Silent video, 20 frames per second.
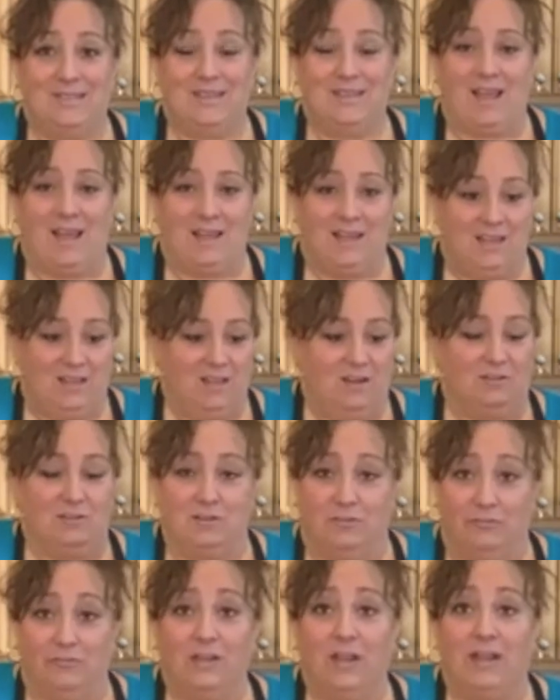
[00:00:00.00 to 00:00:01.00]
that in there
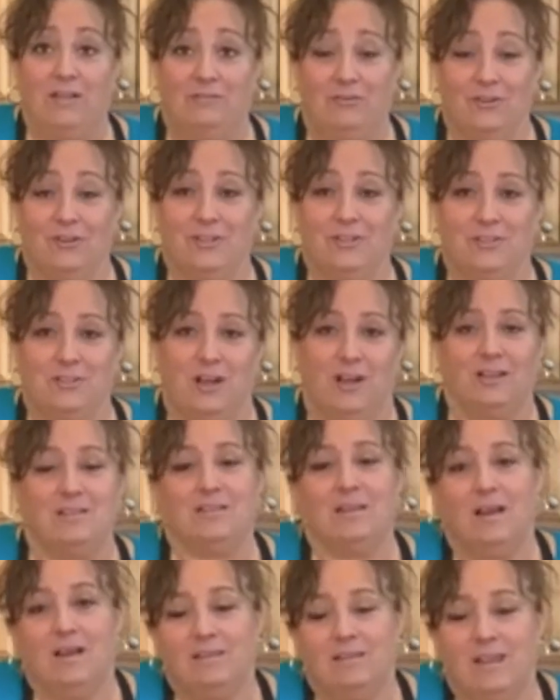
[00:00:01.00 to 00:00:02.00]
to flavor the sauce.
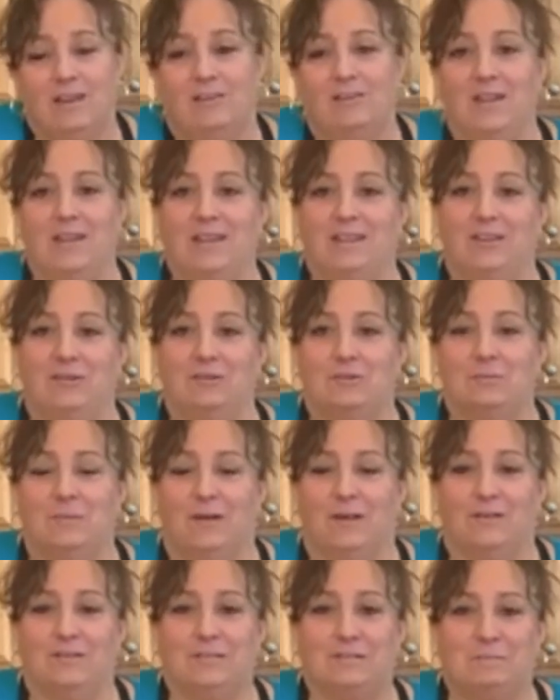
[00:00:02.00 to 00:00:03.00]
They don't eat those
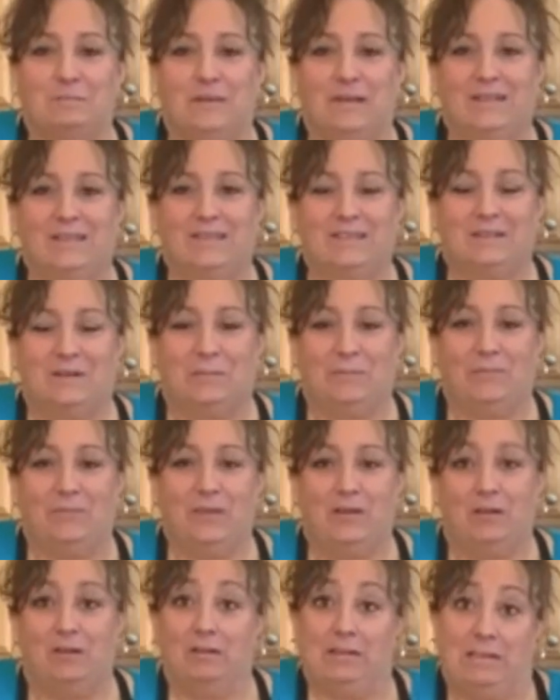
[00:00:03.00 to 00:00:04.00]
parts, but or
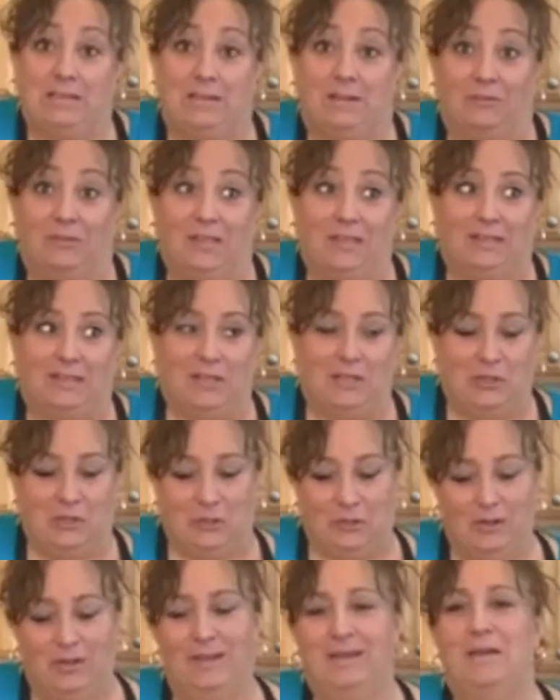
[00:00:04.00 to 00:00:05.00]
at least I don't think they
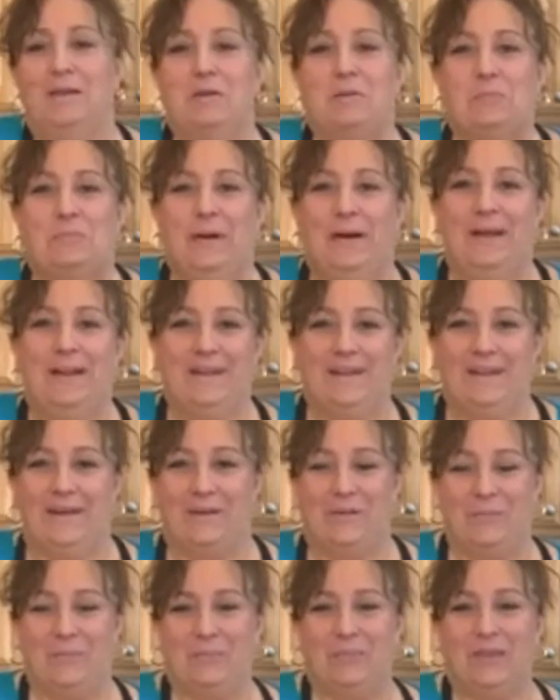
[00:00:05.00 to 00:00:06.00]
do.
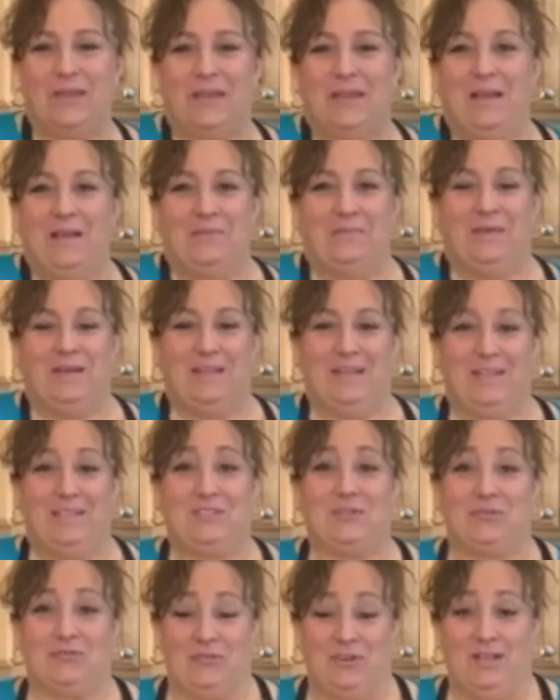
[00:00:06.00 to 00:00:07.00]
But
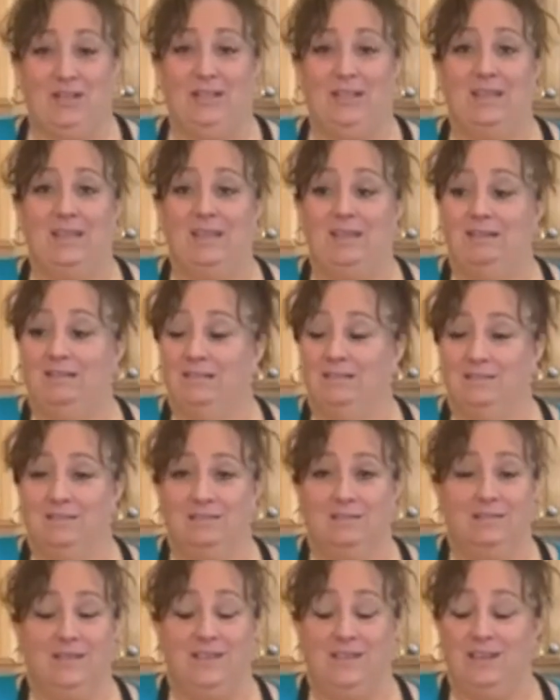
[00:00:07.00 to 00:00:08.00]
it's really
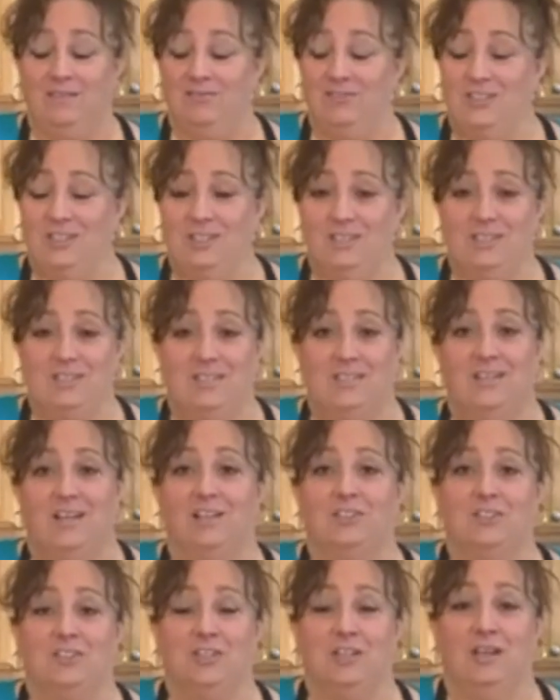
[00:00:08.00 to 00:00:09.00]
gives it
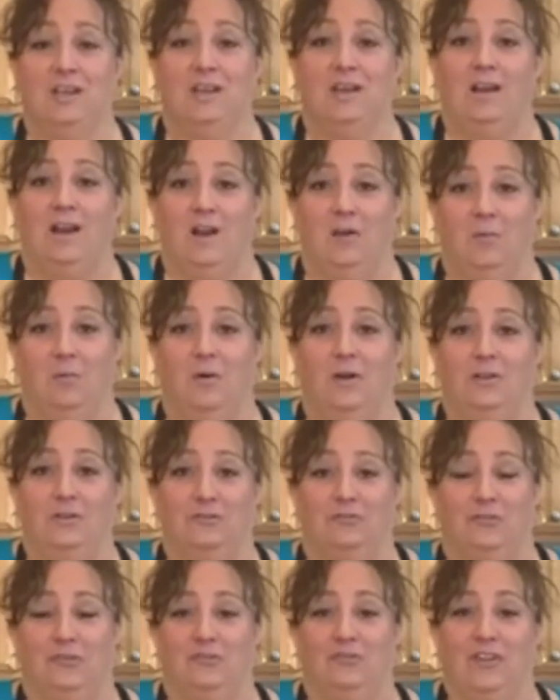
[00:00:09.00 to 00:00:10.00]
such a
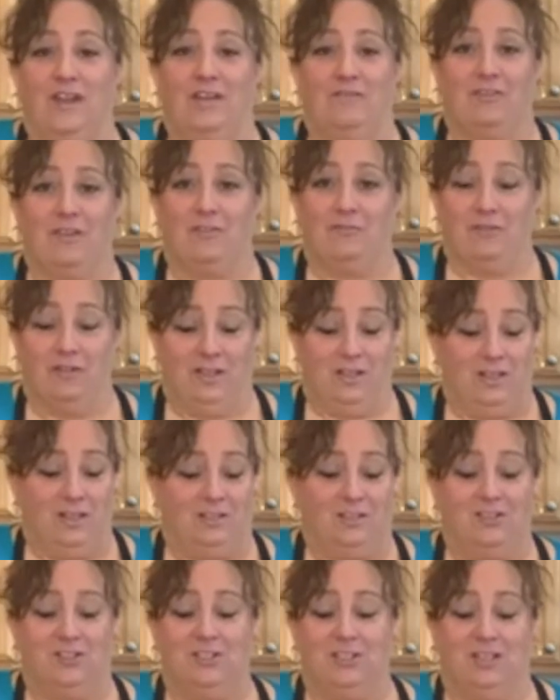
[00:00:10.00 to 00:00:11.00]
wonderful flavor. They really
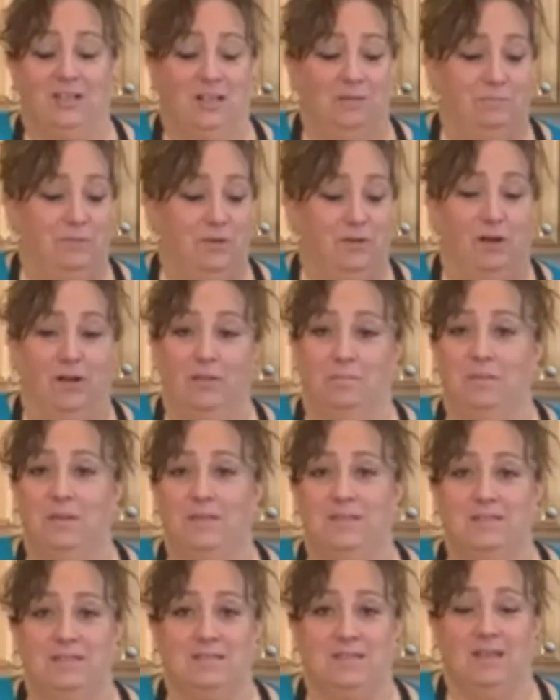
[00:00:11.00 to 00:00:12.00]
cut the chicken up, put all the
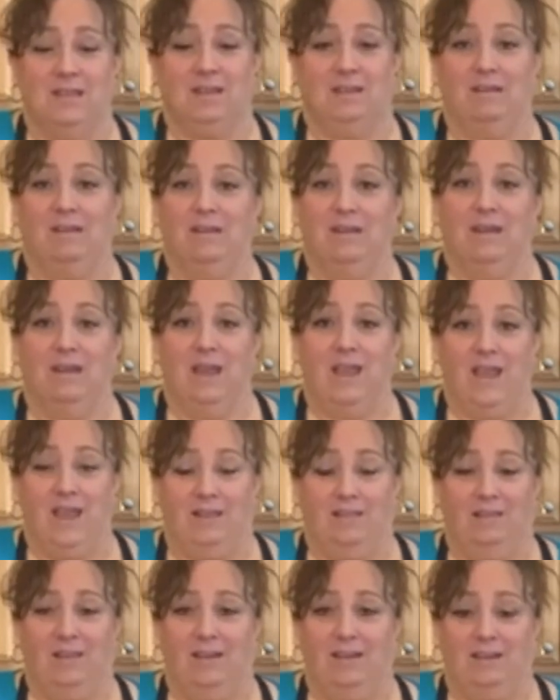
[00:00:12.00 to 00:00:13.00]
pieces in,
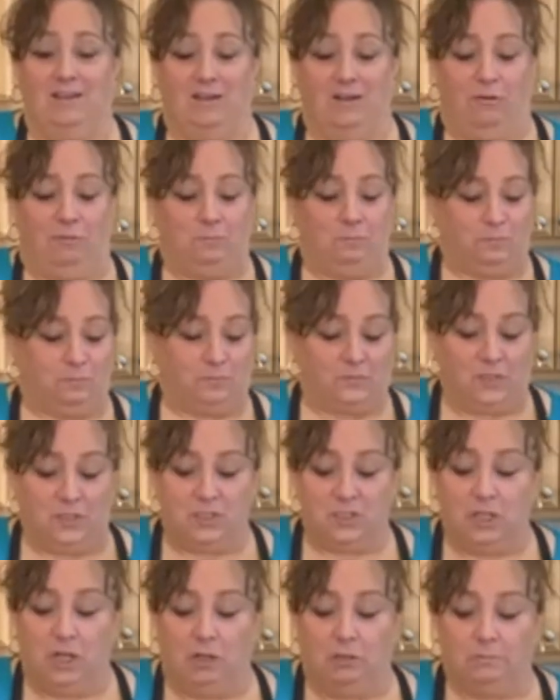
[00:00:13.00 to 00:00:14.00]
and let it go.
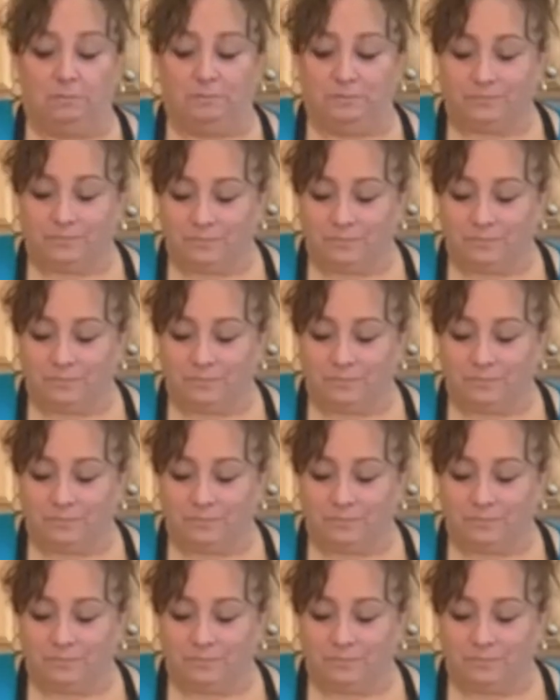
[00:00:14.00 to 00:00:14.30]
So